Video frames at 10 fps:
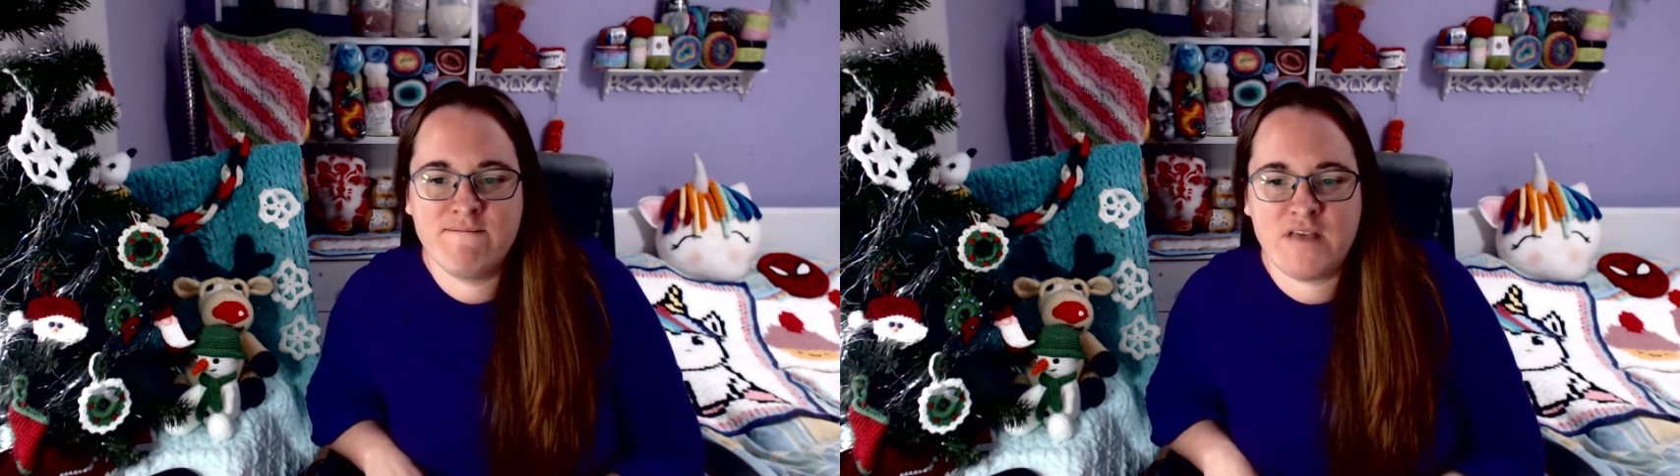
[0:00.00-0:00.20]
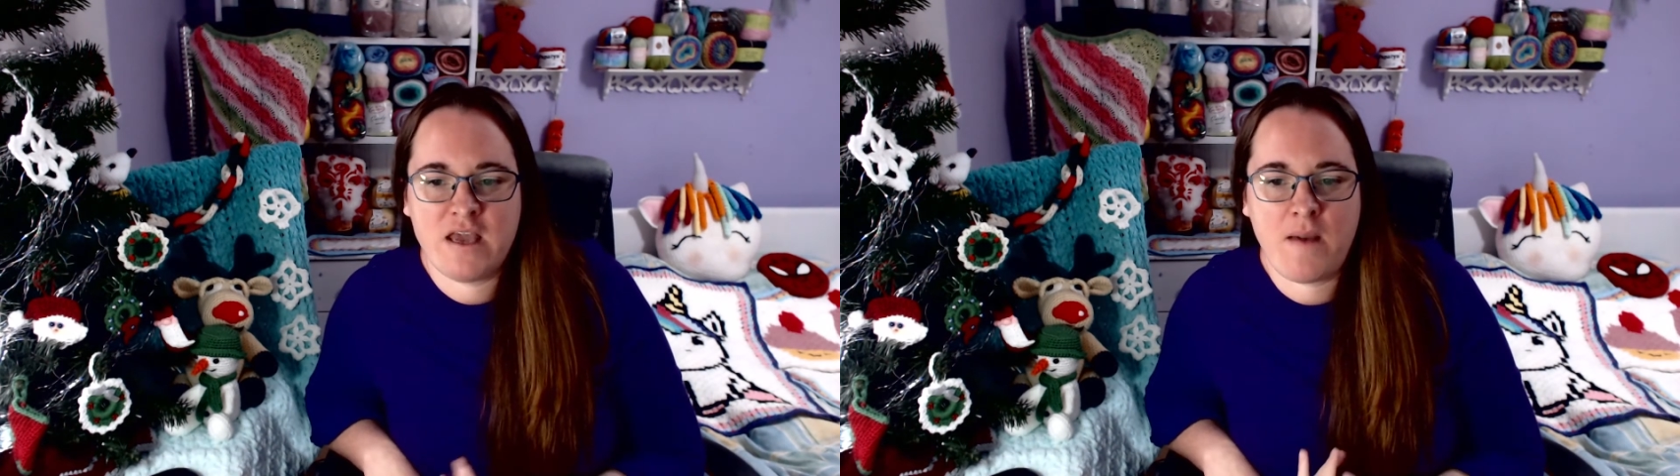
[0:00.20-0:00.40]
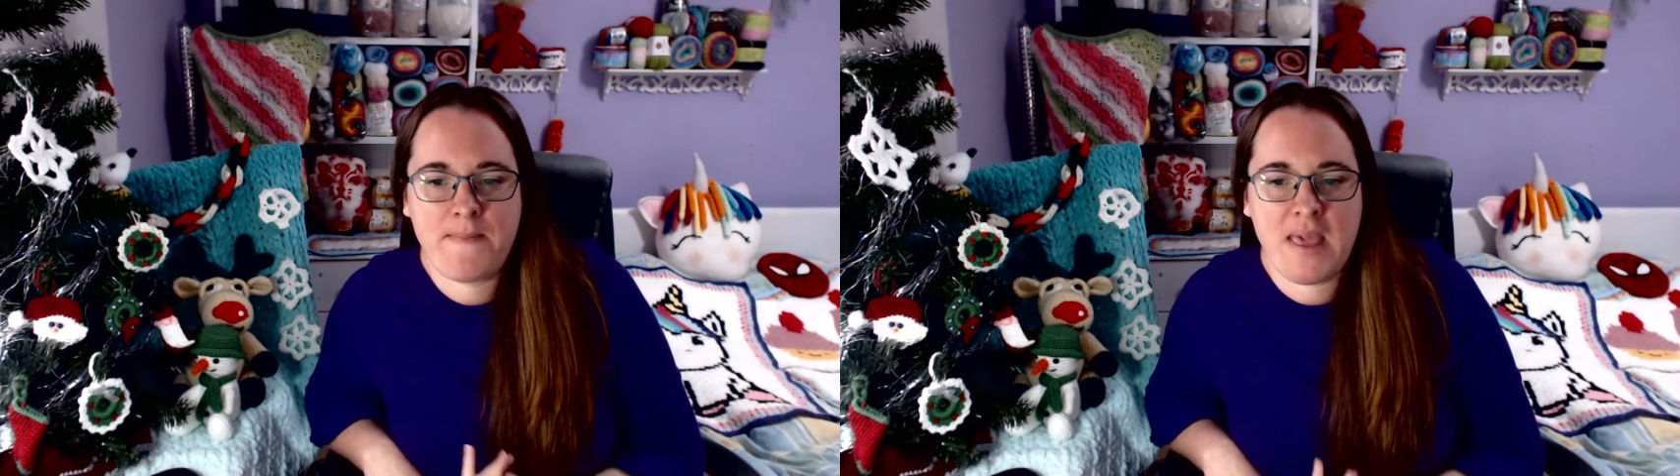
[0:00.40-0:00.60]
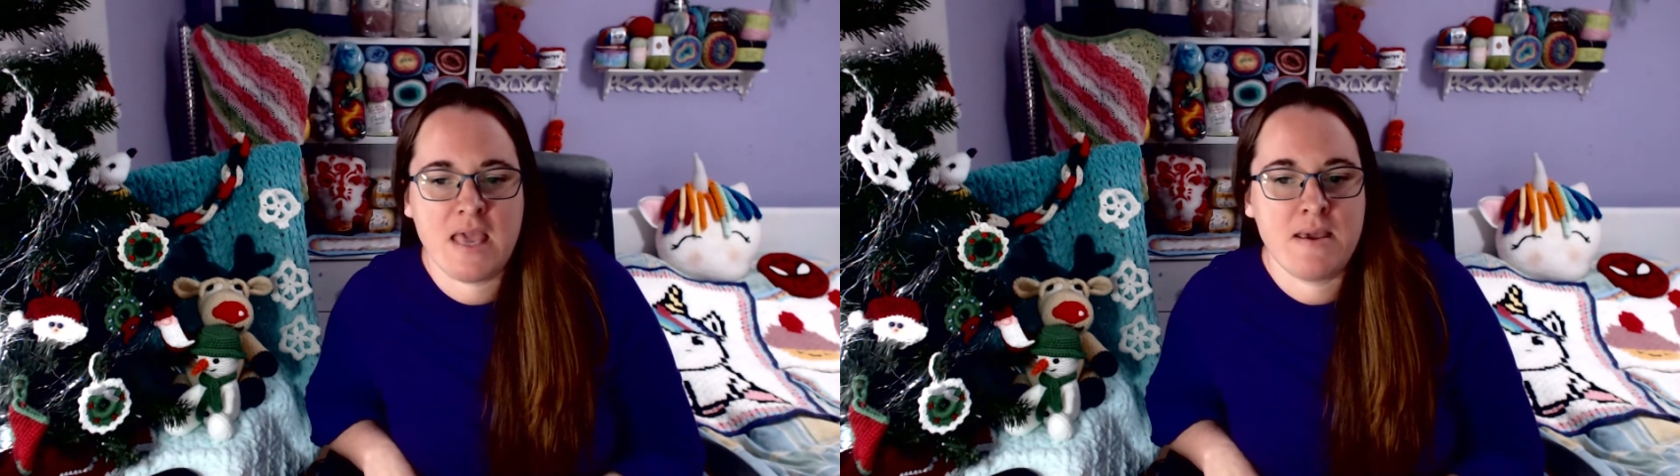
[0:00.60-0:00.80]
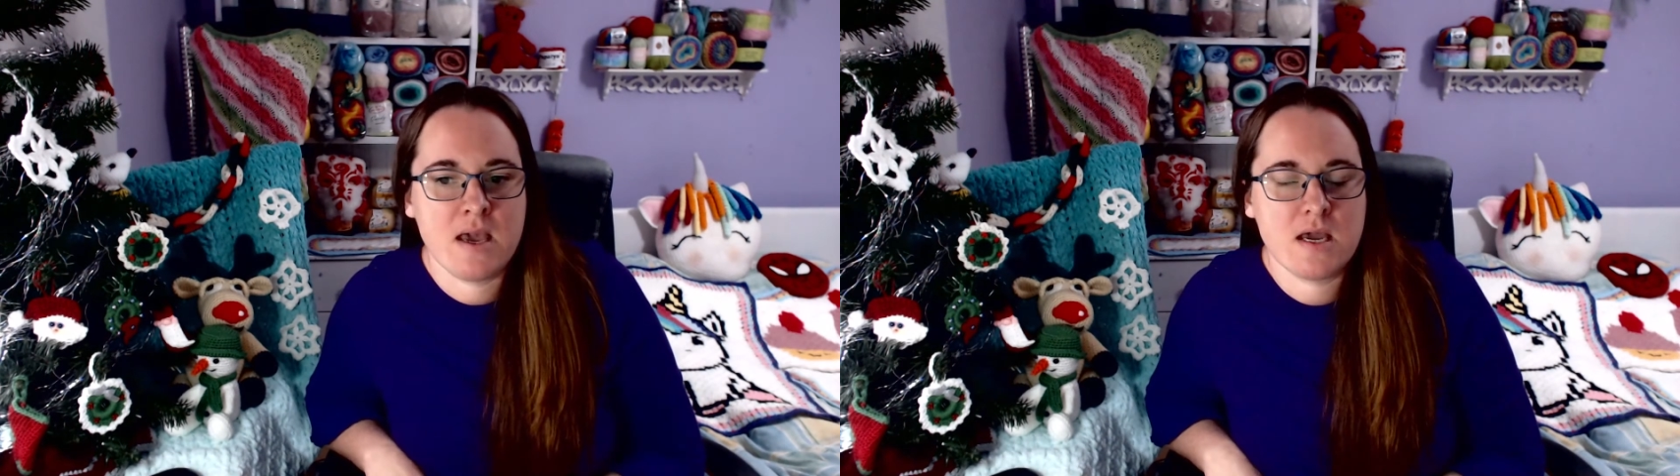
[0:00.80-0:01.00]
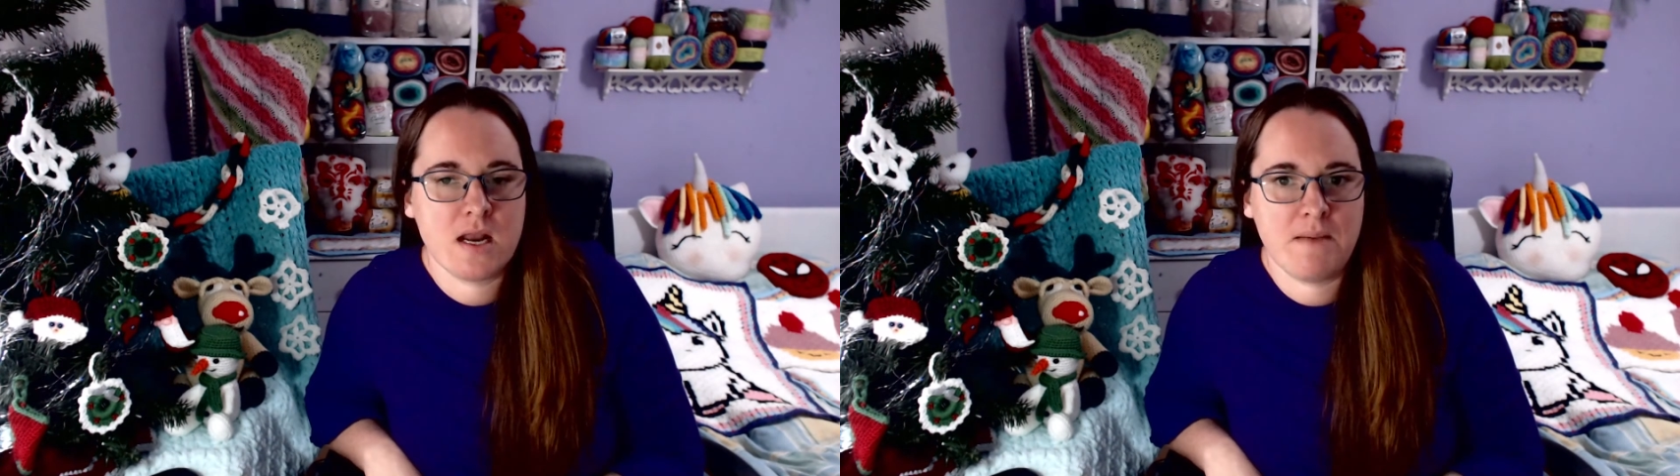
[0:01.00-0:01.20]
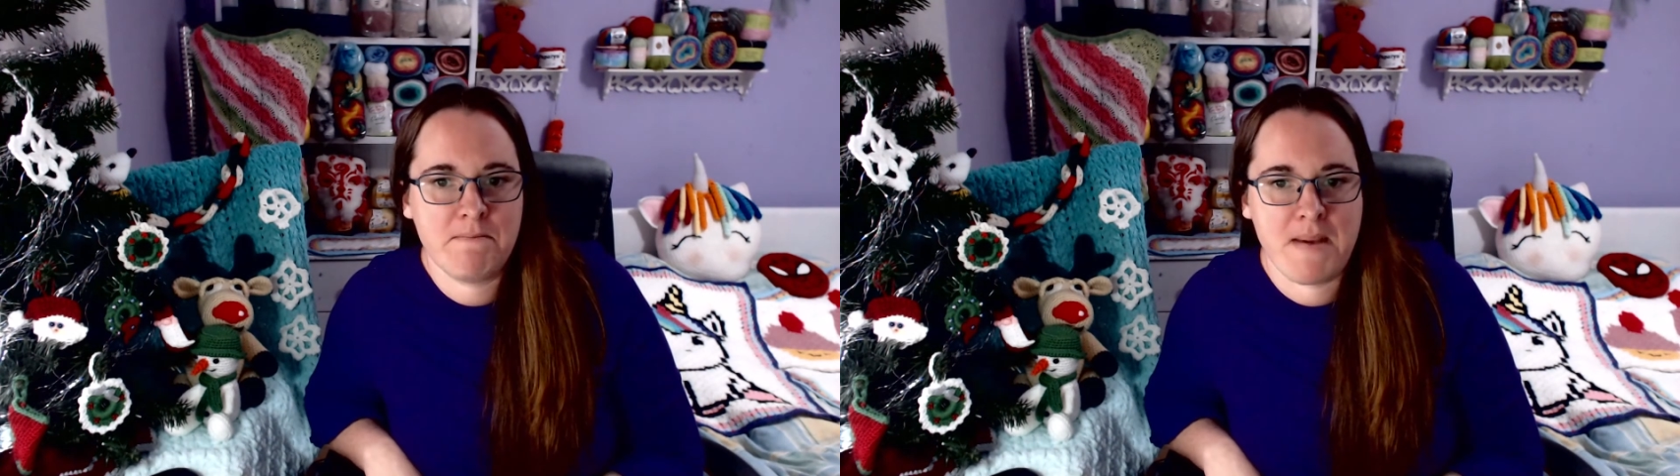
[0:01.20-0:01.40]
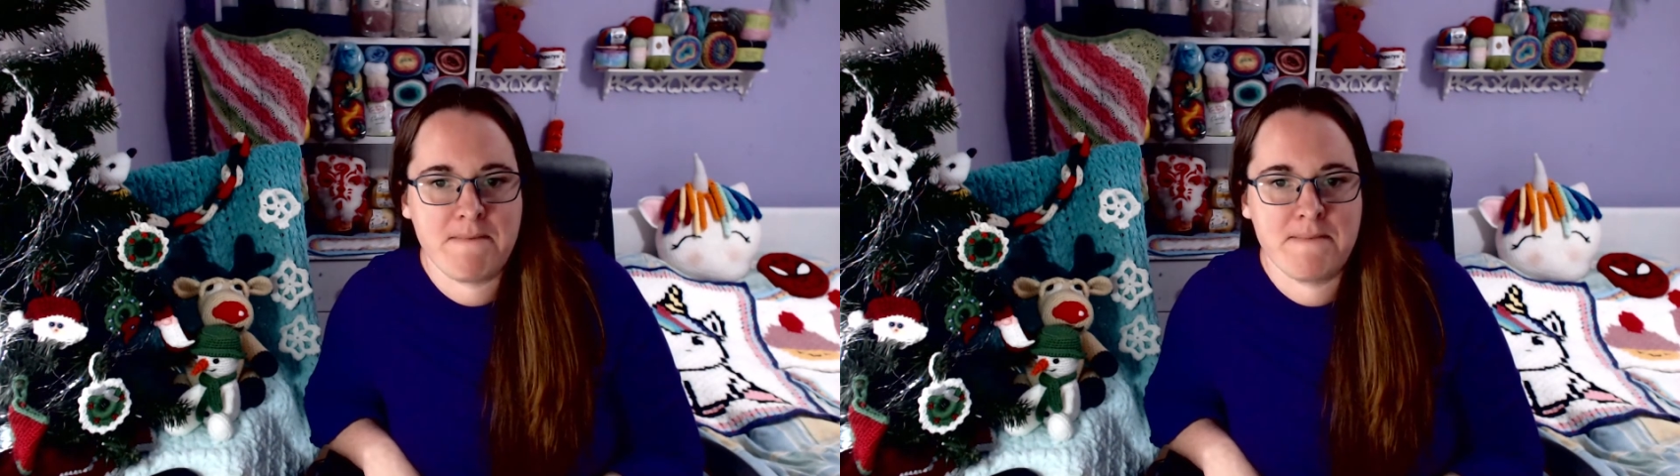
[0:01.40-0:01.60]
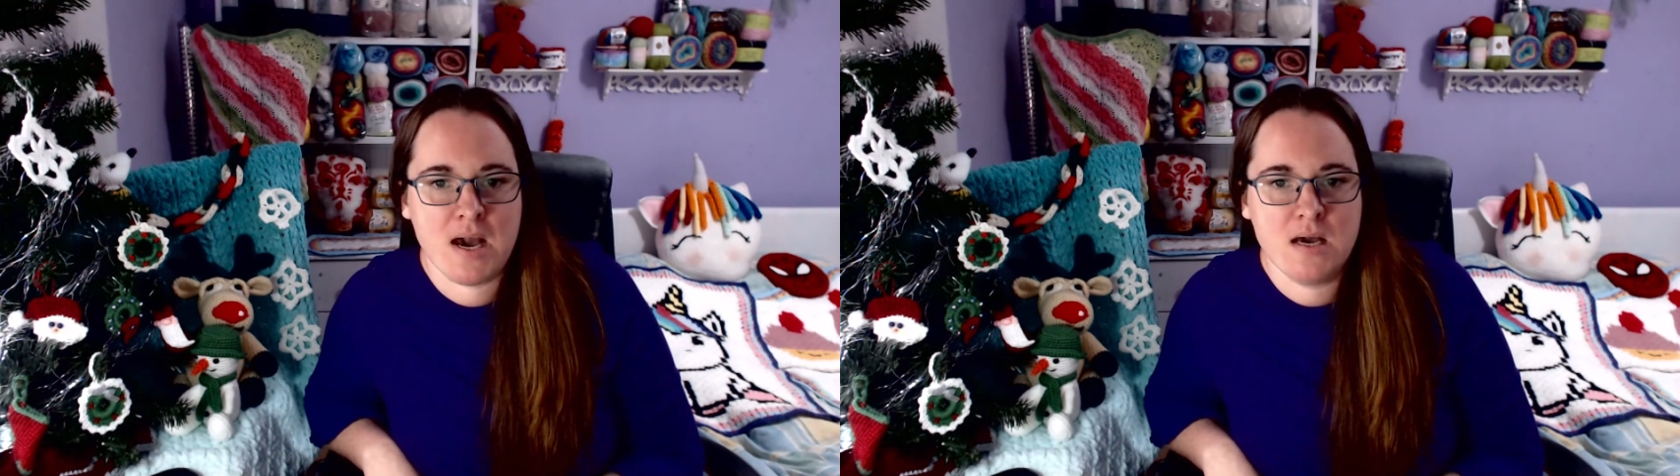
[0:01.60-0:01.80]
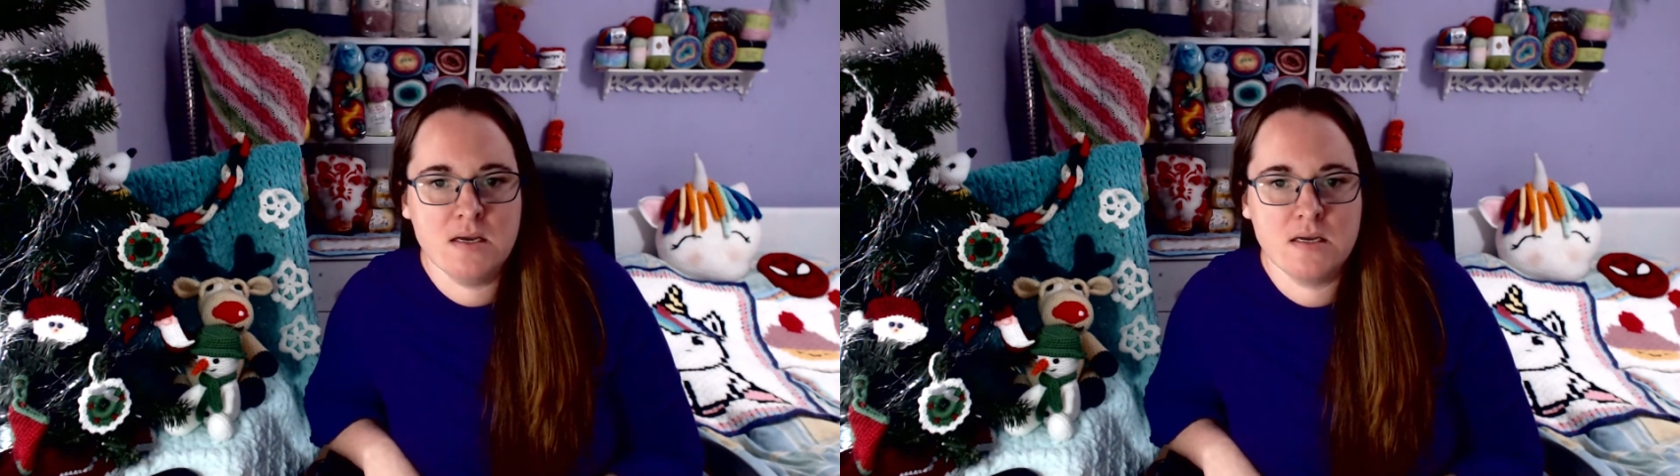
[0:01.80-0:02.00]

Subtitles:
VIP club member,